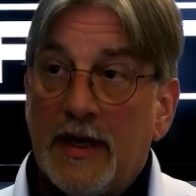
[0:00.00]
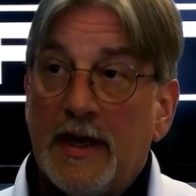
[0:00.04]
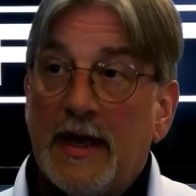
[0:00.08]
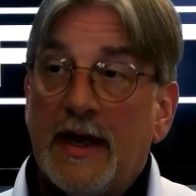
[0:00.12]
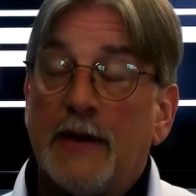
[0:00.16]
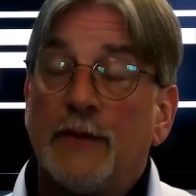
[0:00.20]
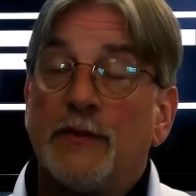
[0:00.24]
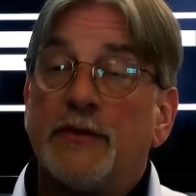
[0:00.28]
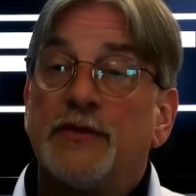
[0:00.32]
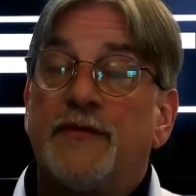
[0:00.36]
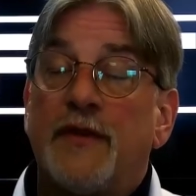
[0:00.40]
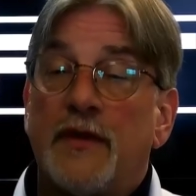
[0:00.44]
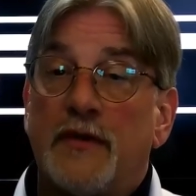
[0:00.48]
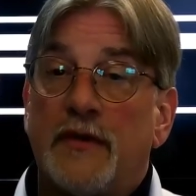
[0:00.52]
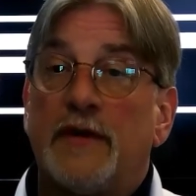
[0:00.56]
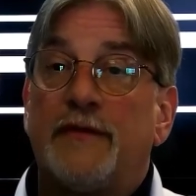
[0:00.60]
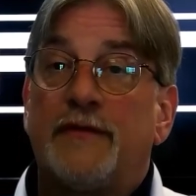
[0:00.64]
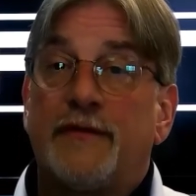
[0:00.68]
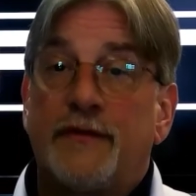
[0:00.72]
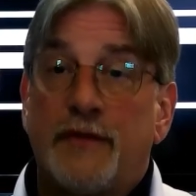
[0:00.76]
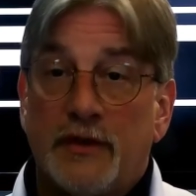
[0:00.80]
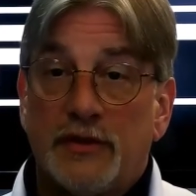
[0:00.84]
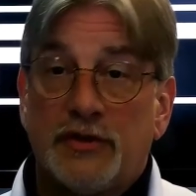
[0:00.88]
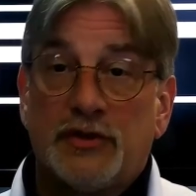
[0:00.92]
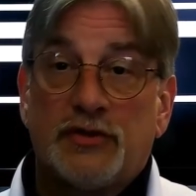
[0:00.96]
It was very
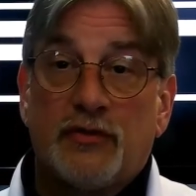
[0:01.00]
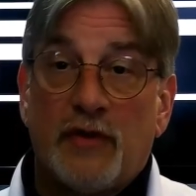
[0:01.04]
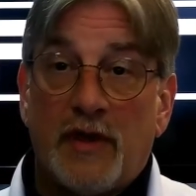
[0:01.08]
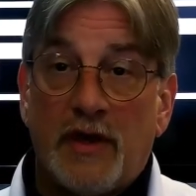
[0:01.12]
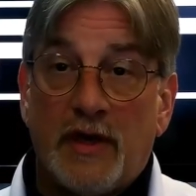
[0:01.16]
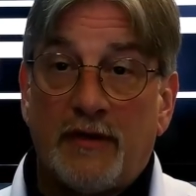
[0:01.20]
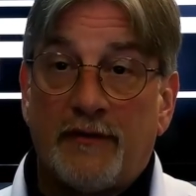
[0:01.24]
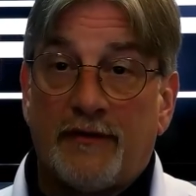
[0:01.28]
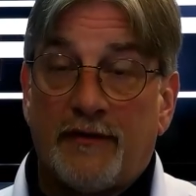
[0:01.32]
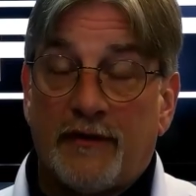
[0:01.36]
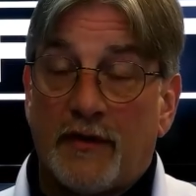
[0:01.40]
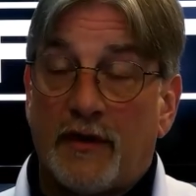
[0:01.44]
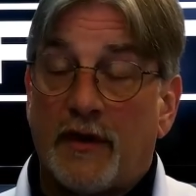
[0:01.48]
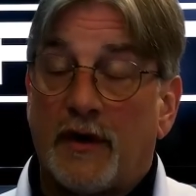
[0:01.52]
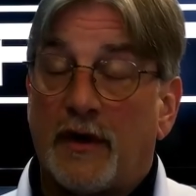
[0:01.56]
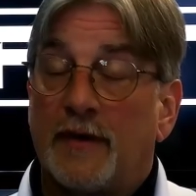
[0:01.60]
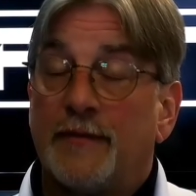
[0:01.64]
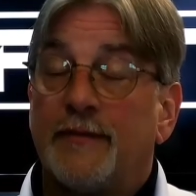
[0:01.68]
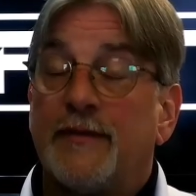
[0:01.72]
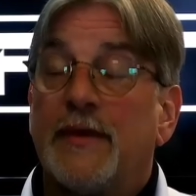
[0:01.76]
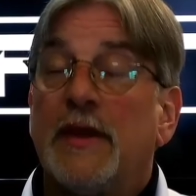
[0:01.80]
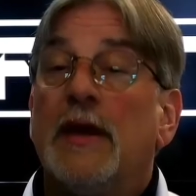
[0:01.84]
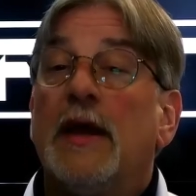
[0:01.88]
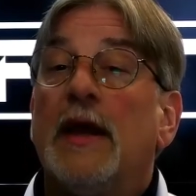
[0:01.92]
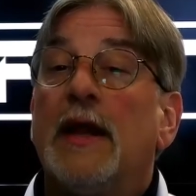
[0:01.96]
frustrating for her.
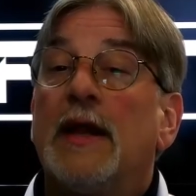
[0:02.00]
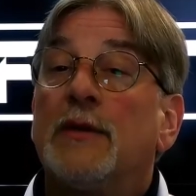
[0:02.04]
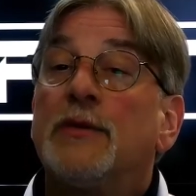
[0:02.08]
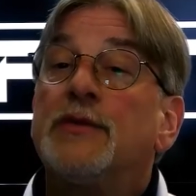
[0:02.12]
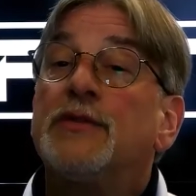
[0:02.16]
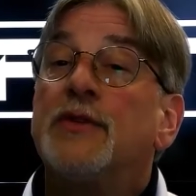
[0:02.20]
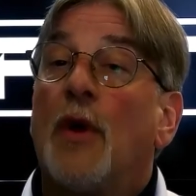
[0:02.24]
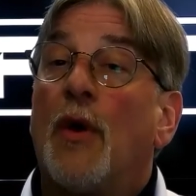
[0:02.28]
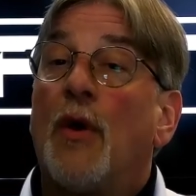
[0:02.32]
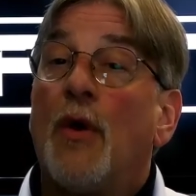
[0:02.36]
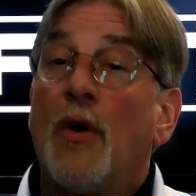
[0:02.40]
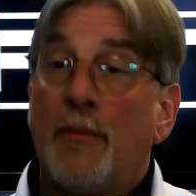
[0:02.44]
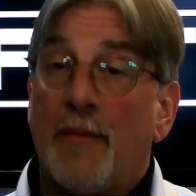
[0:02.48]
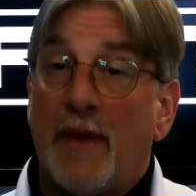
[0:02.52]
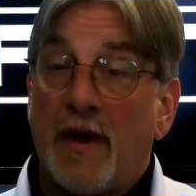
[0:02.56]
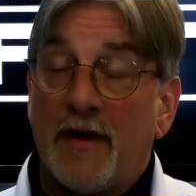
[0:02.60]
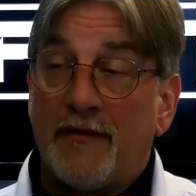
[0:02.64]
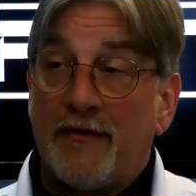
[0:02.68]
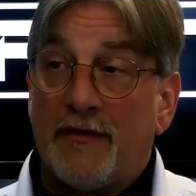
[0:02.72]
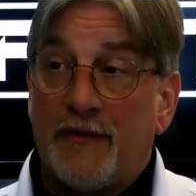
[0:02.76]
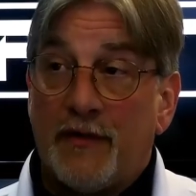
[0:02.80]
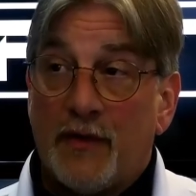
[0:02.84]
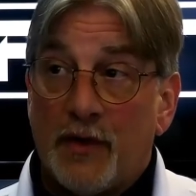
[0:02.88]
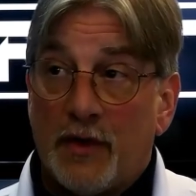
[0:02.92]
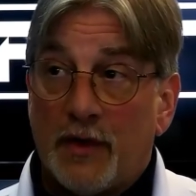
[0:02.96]
It was all my
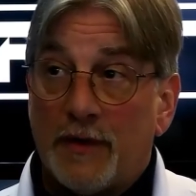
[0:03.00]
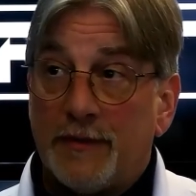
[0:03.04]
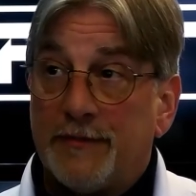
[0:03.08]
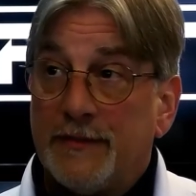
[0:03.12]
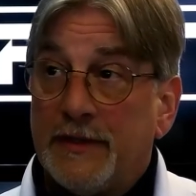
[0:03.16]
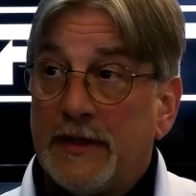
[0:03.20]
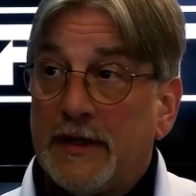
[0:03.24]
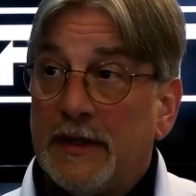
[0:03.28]
fault.